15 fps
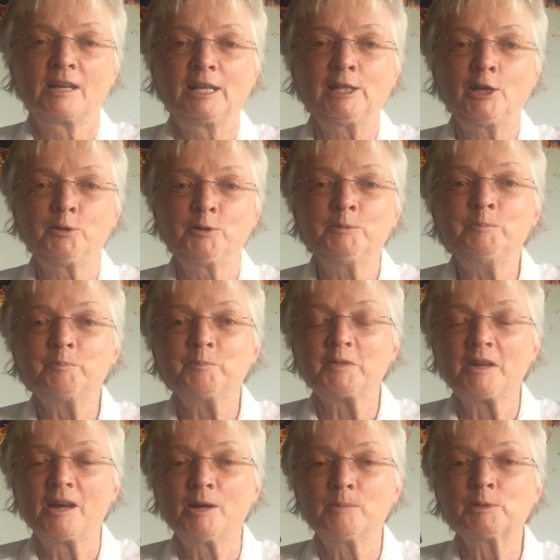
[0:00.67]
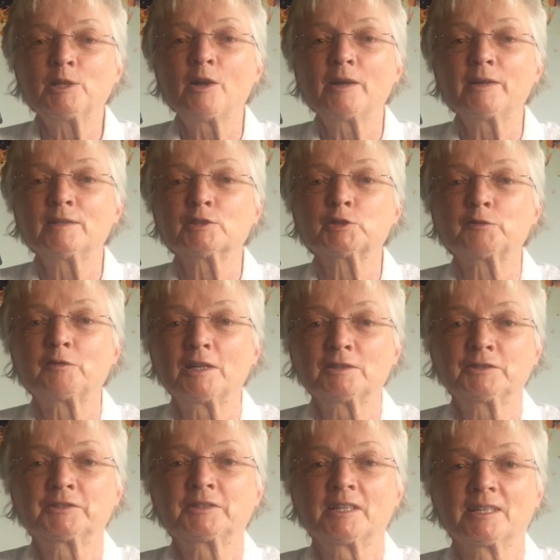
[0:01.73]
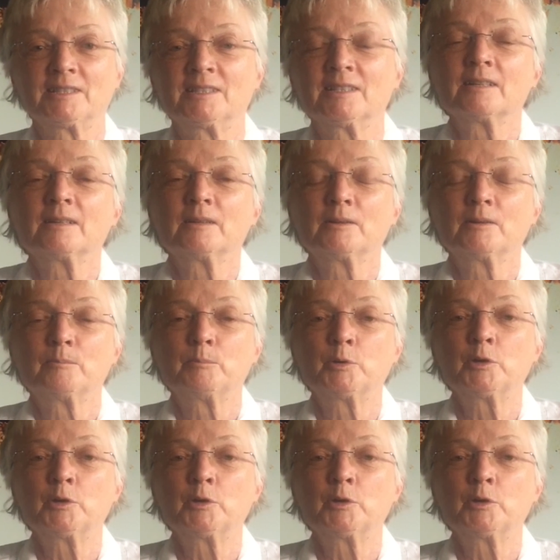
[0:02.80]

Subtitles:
Hello, I'm Claudia Sparstedt,